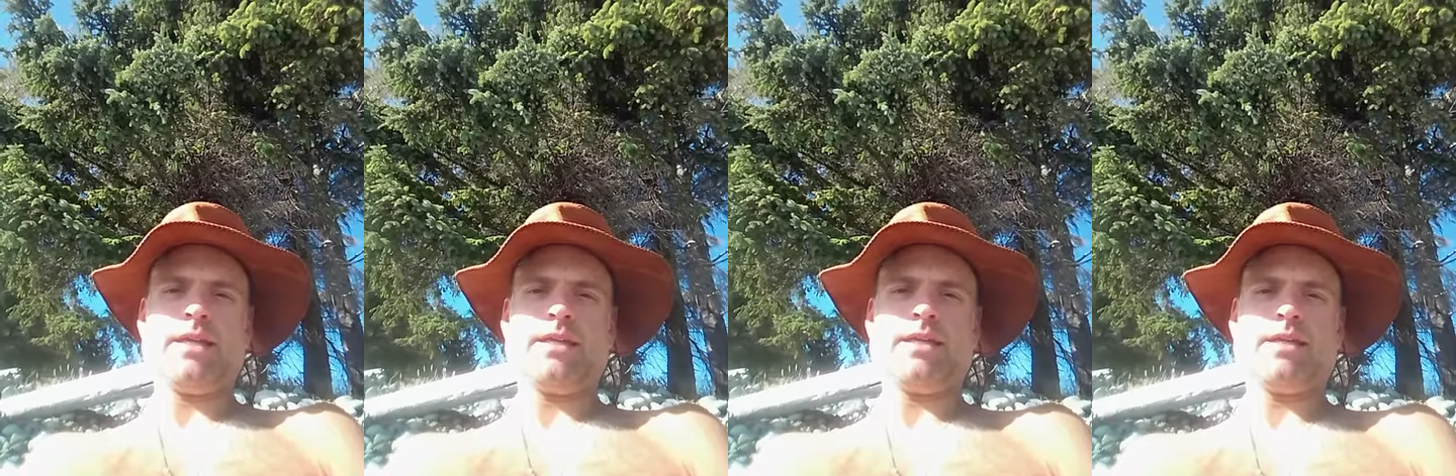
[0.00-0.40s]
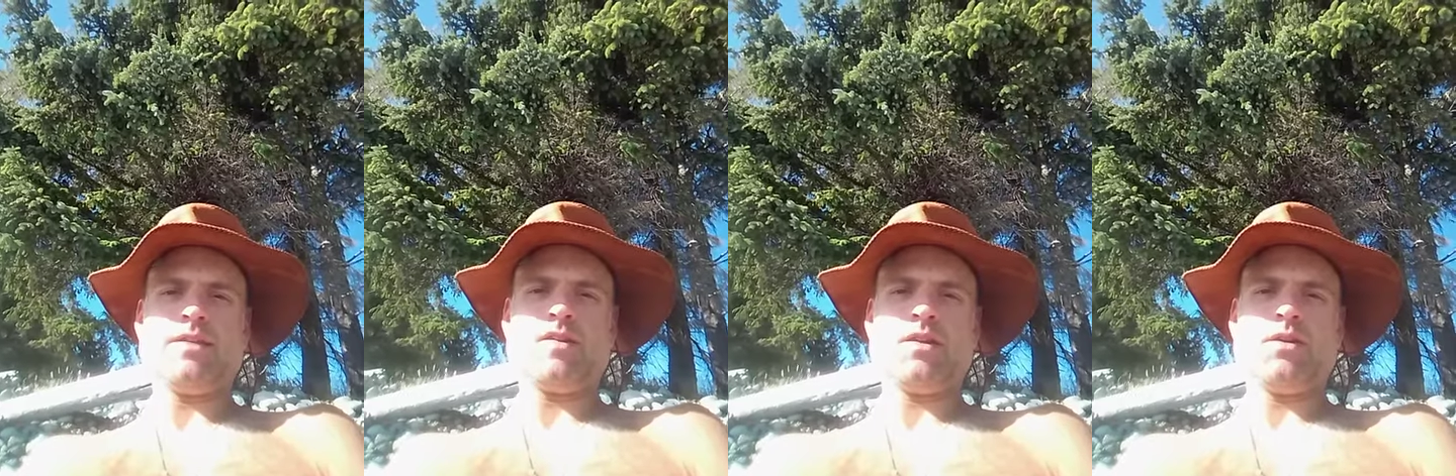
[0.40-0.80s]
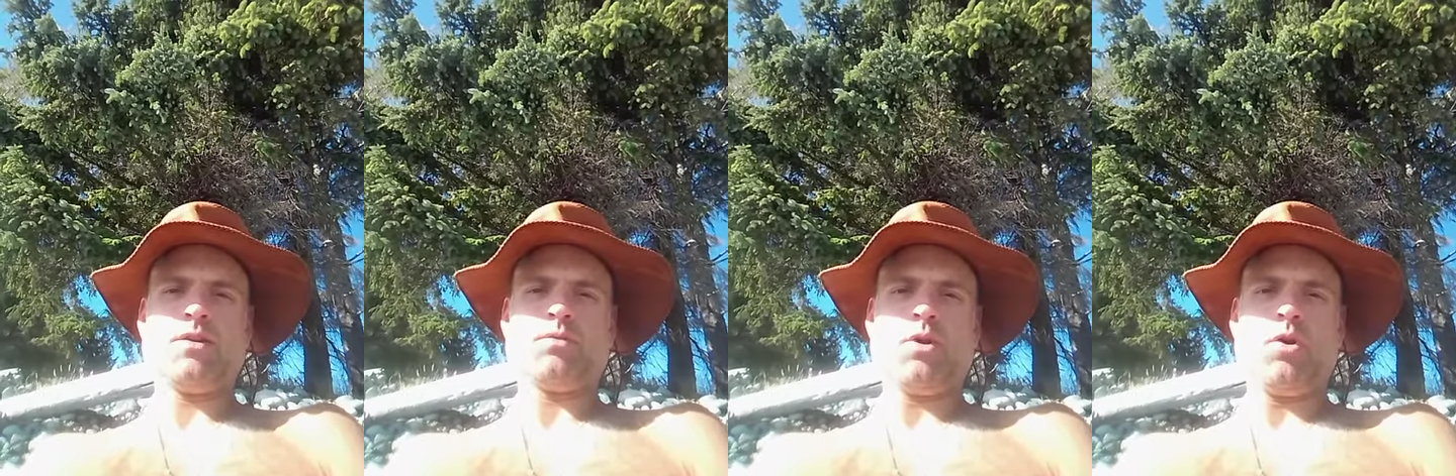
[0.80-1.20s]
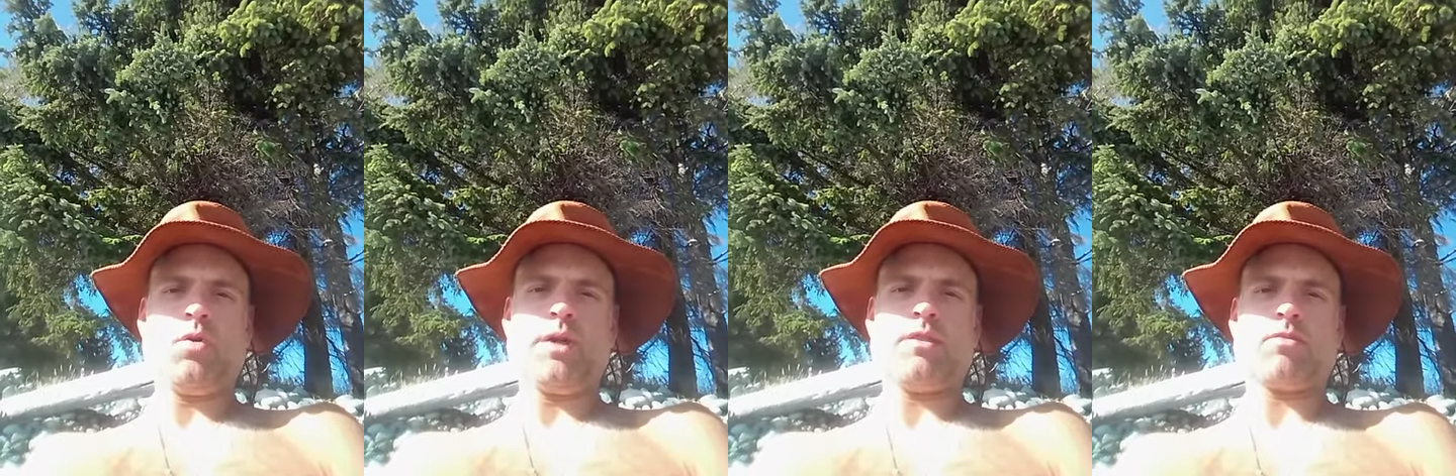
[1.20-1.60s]
it can continue to
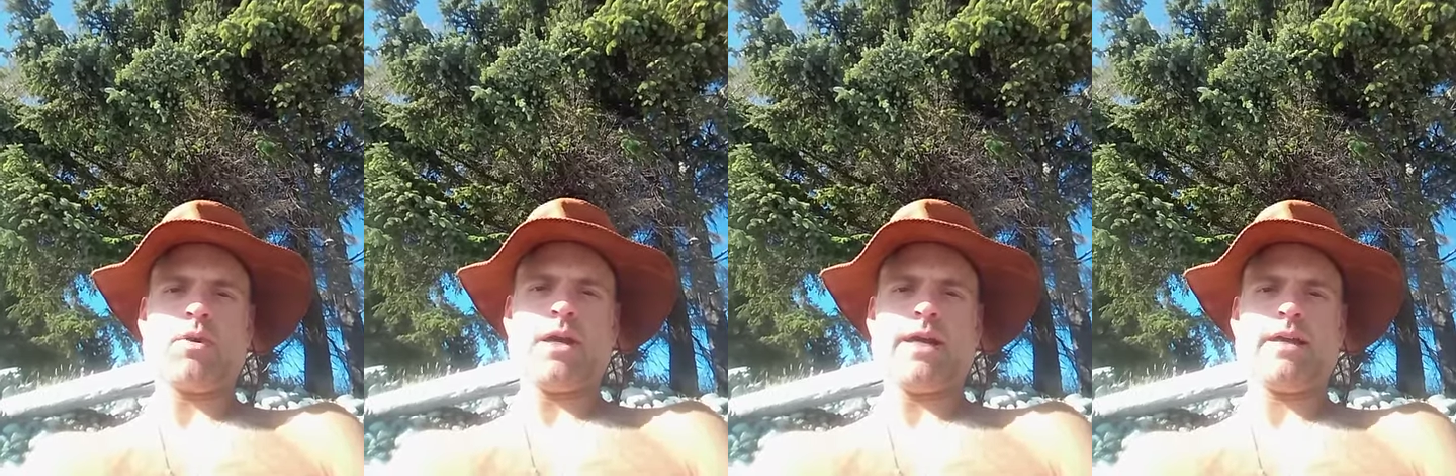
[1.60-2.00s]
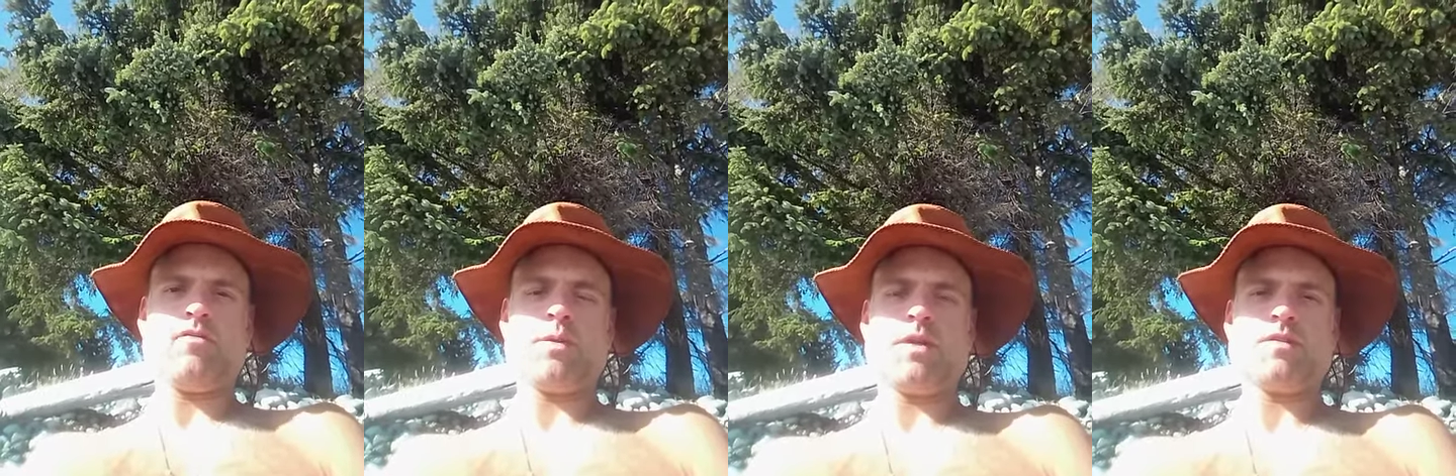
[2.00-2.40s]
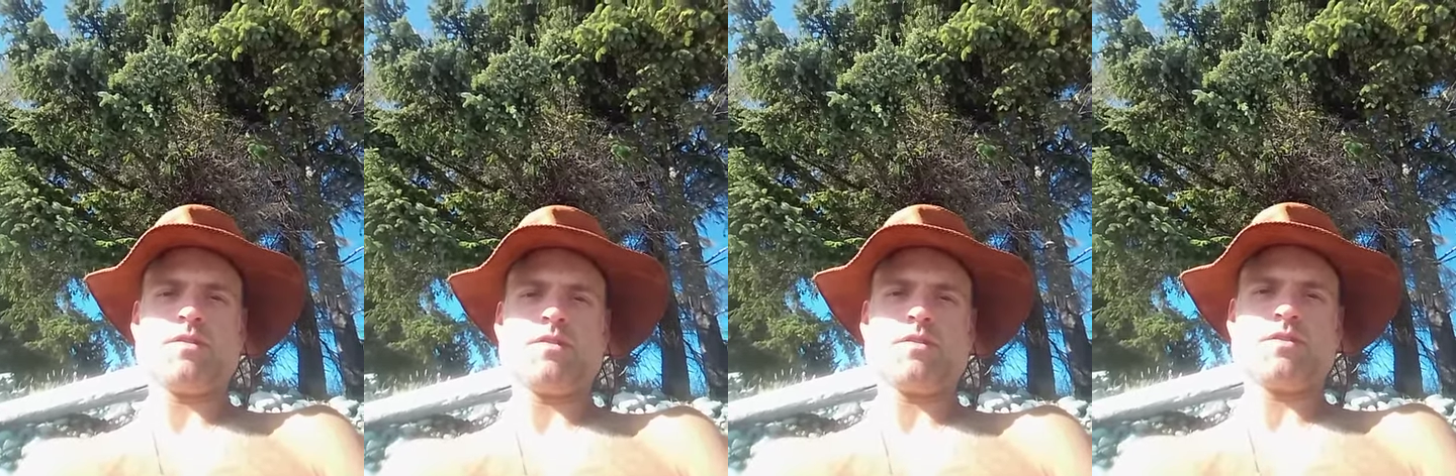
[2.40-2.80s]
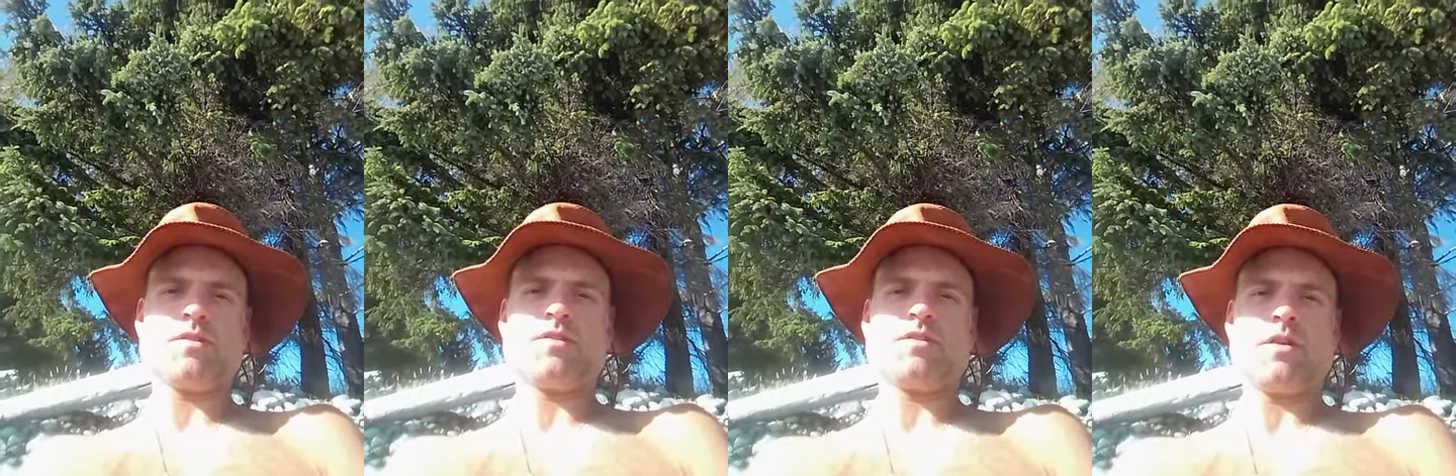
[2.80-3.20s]
grow and thrive because it's just the
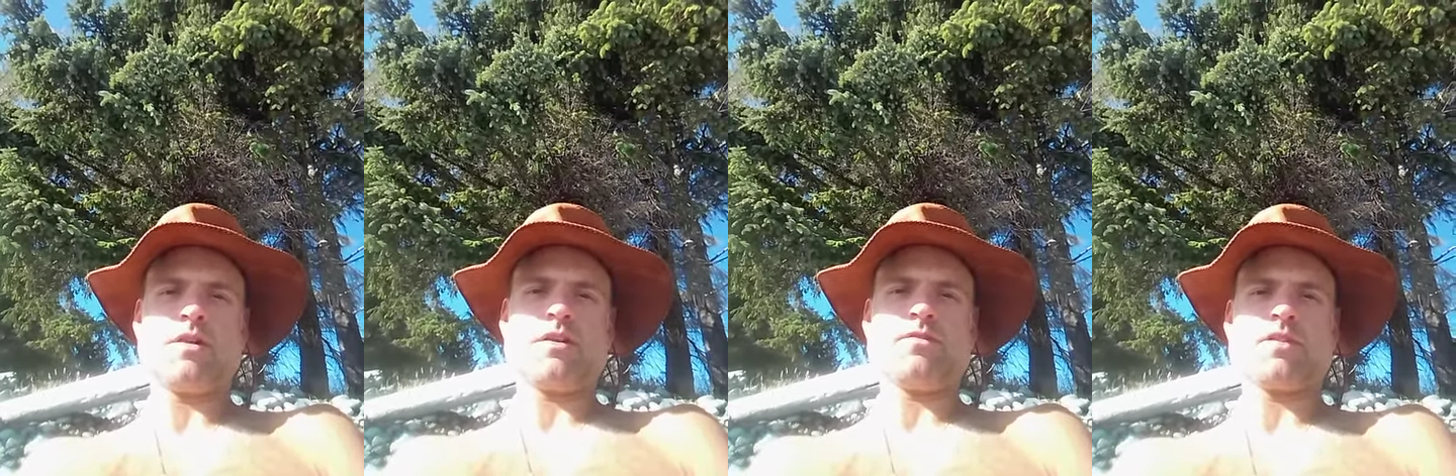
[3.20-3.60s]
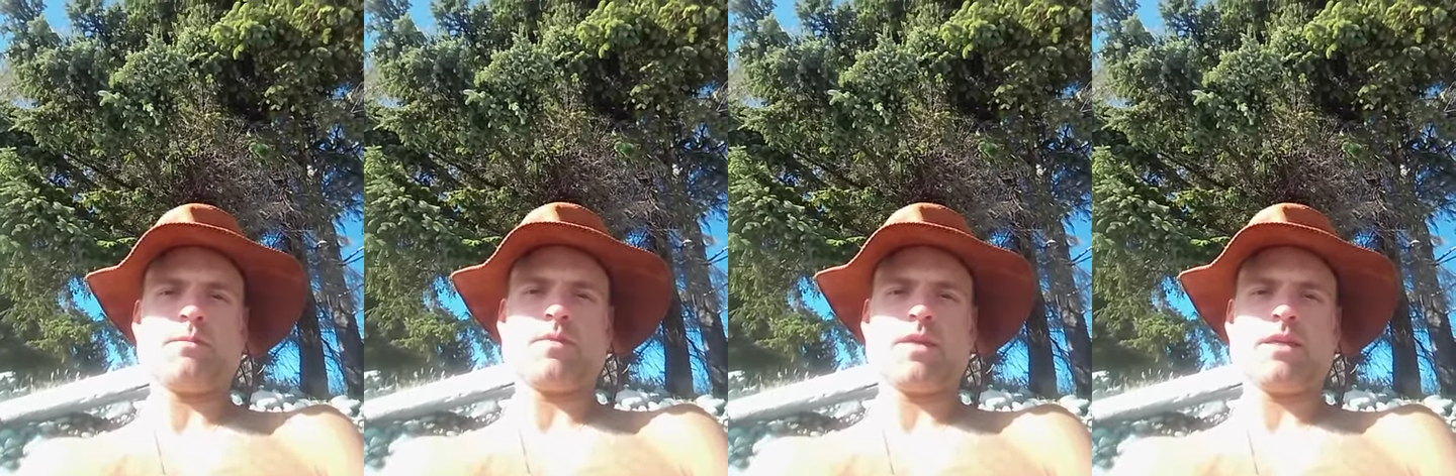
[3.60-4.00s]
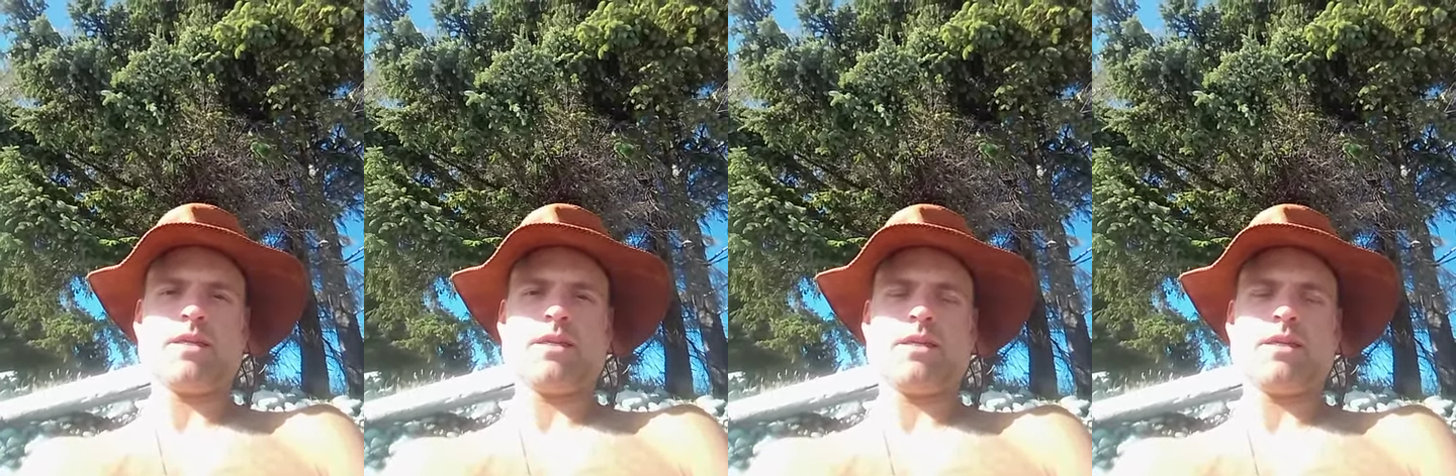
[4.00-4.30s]
start of something.